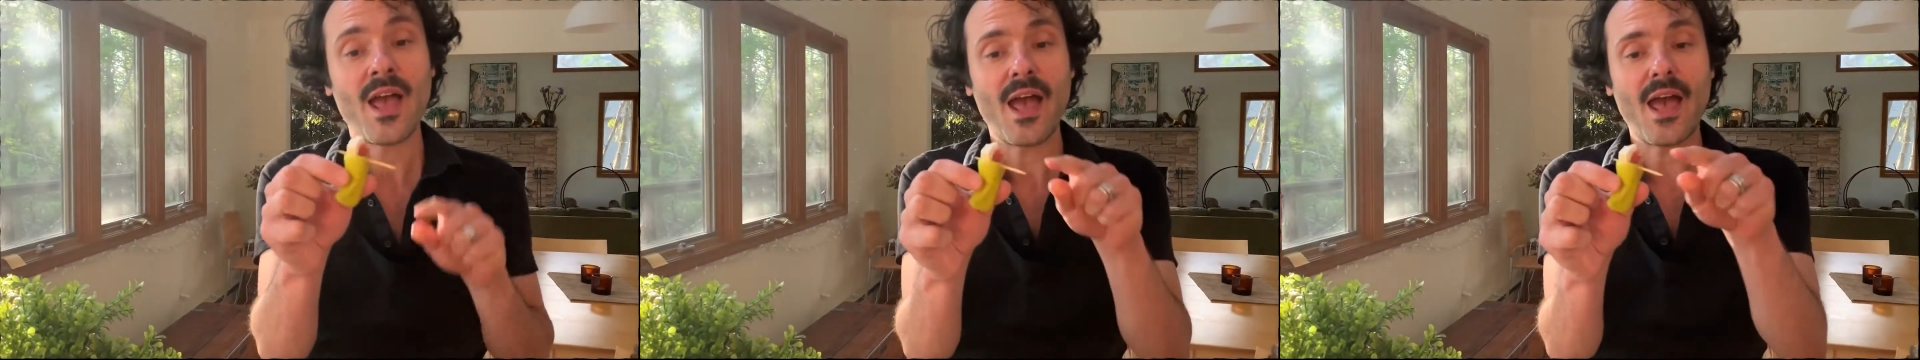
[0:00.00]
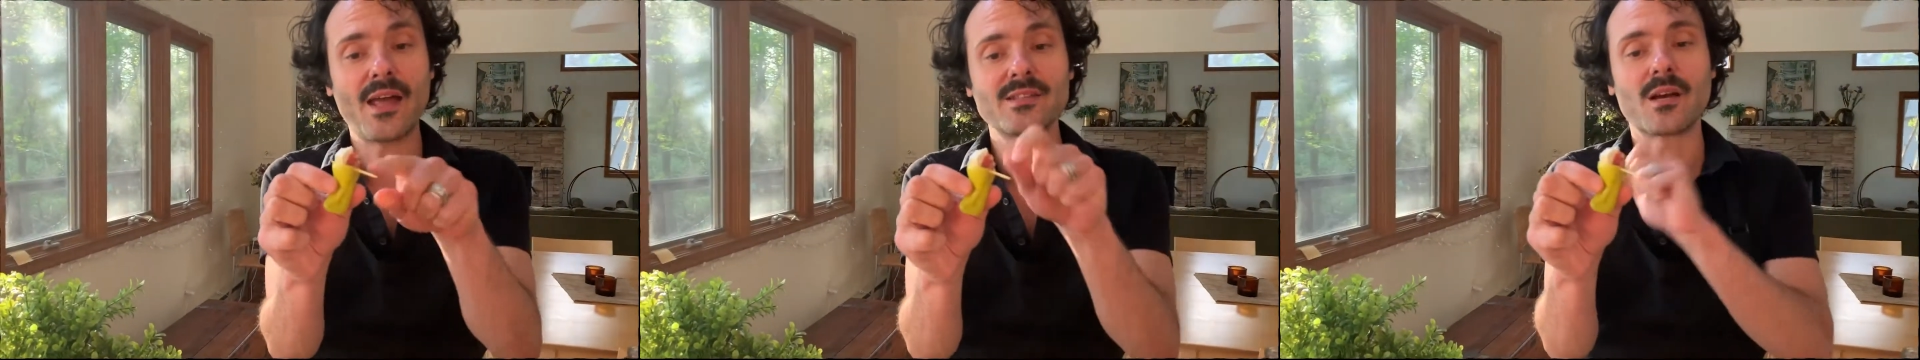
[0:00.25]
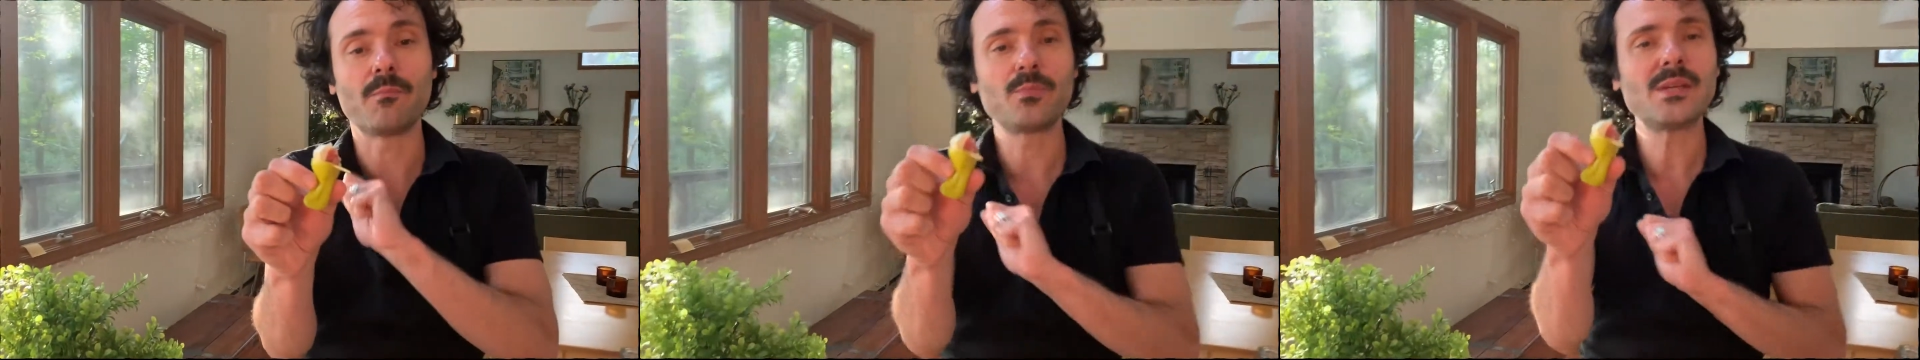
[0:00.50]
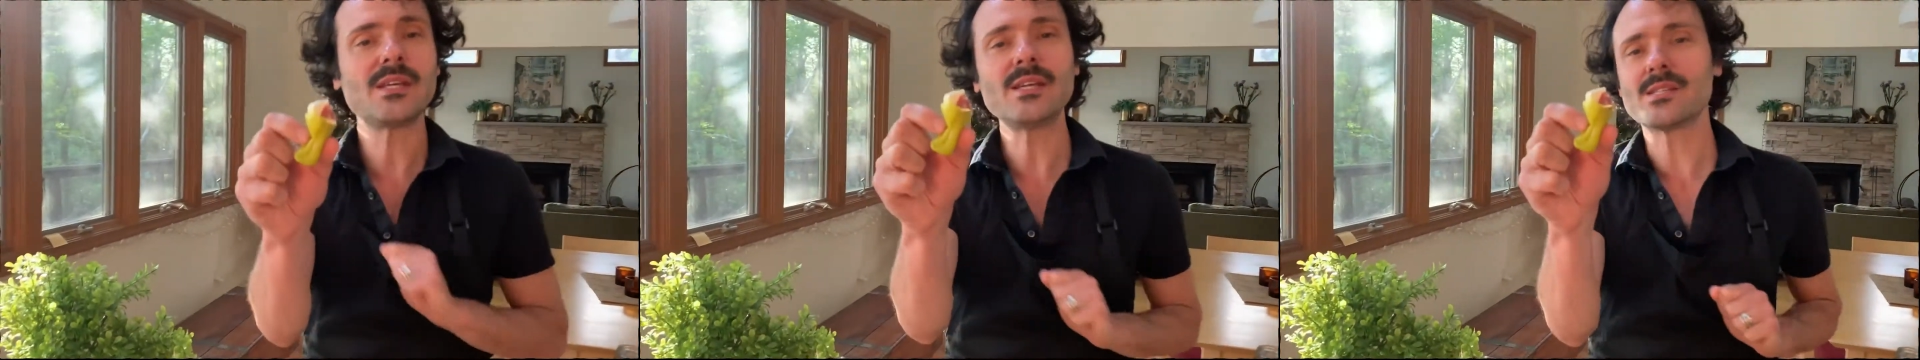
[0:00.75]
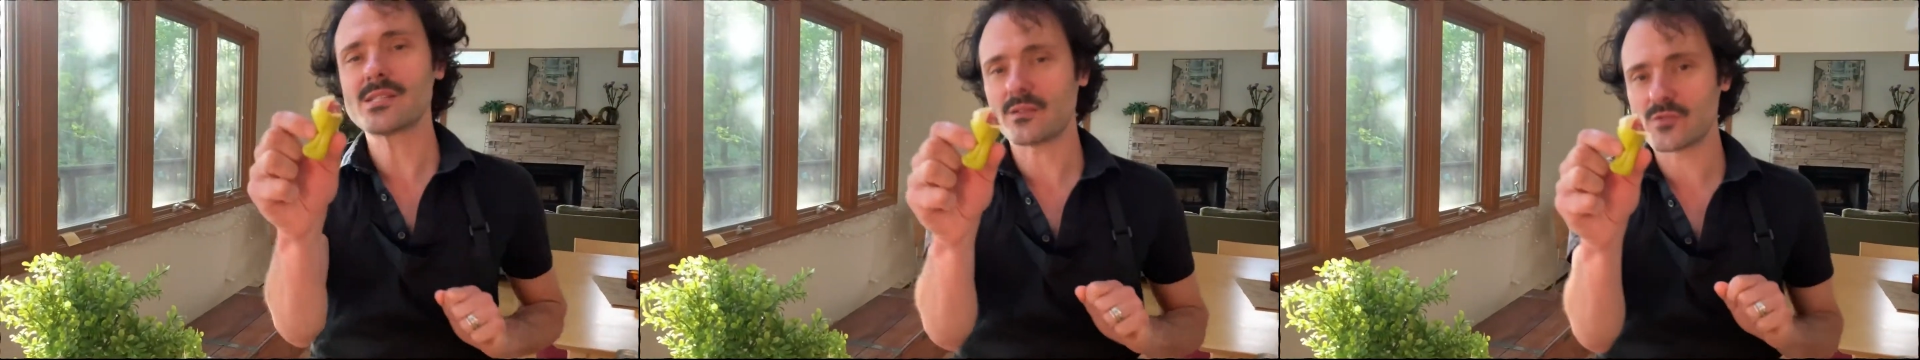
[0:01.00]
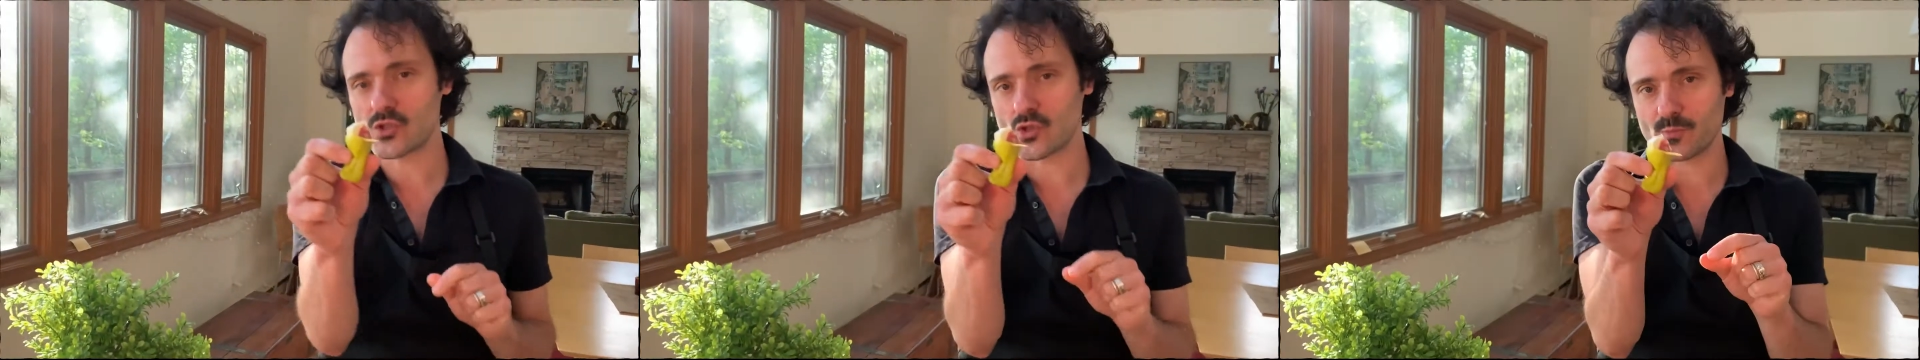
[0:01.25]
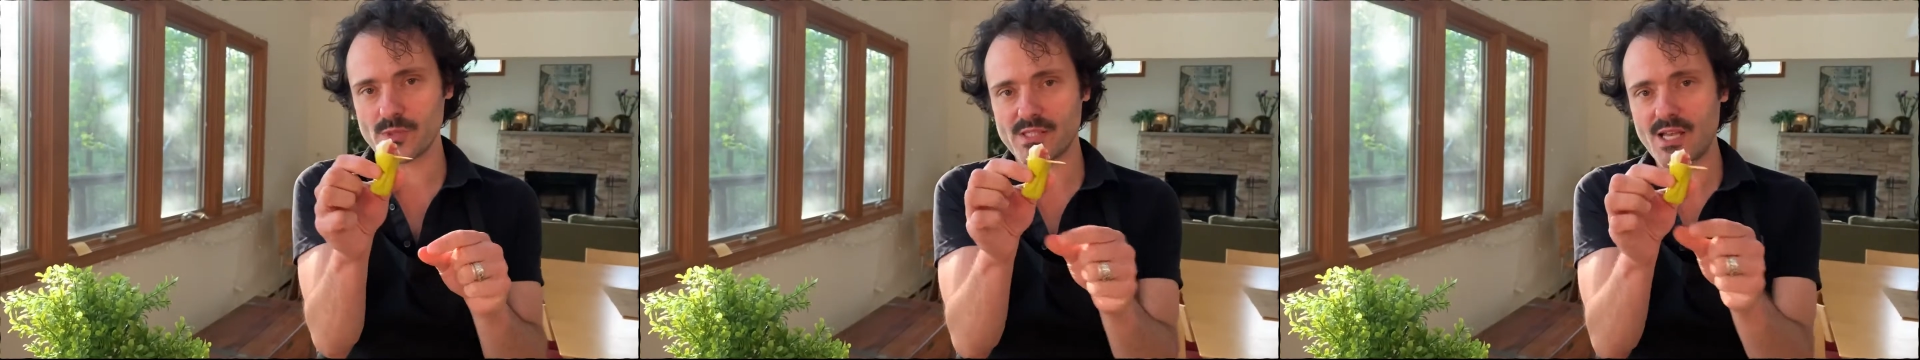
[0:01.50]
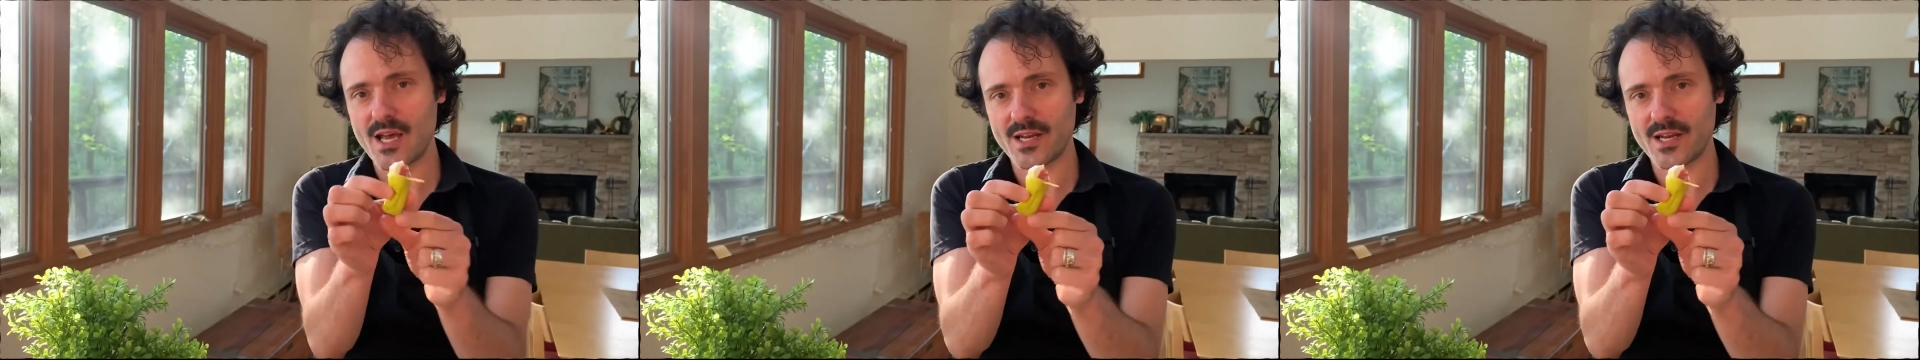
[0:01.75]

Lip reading: and a piece of supersada.